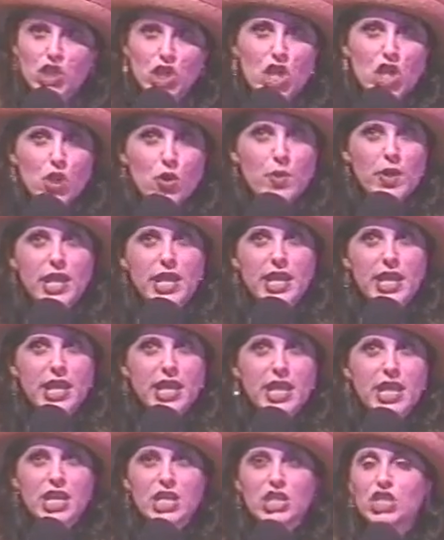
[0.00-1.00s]

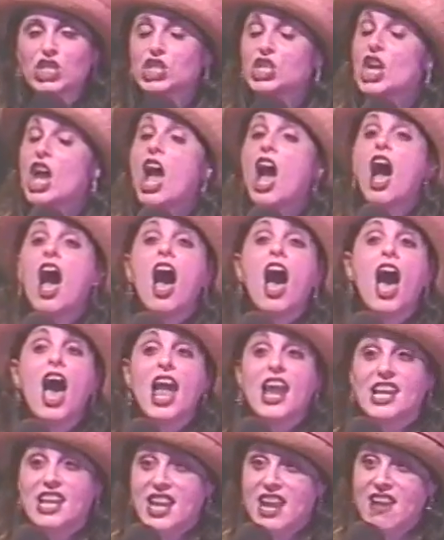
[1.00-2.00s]
Jewish.
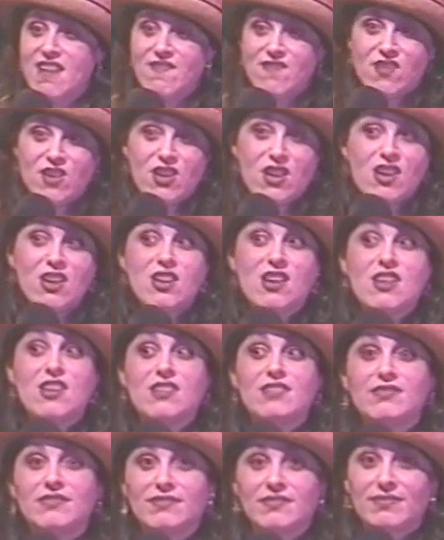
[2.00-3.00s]
I
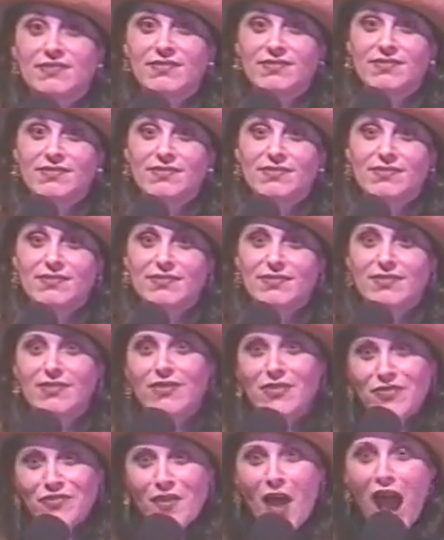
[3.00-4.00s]
never
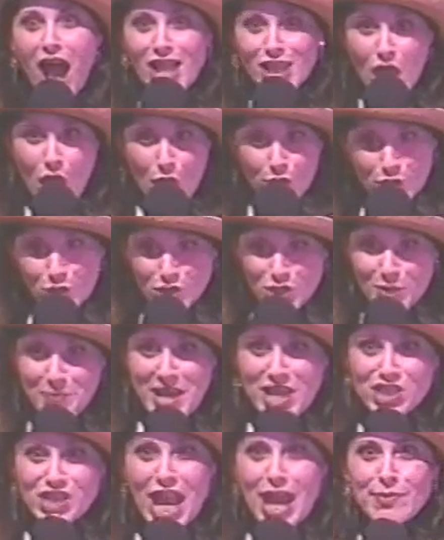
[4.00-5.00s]
follow. You should
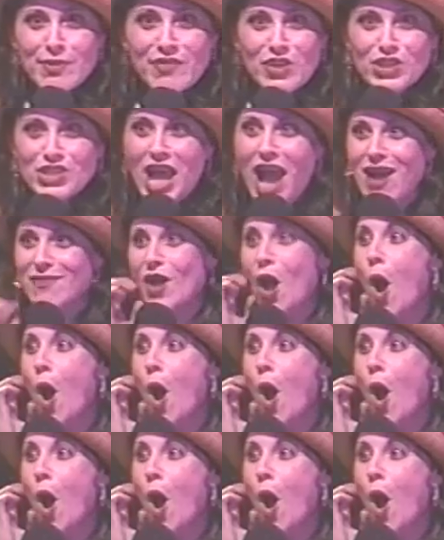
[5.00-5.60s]
be ashamed of yourself.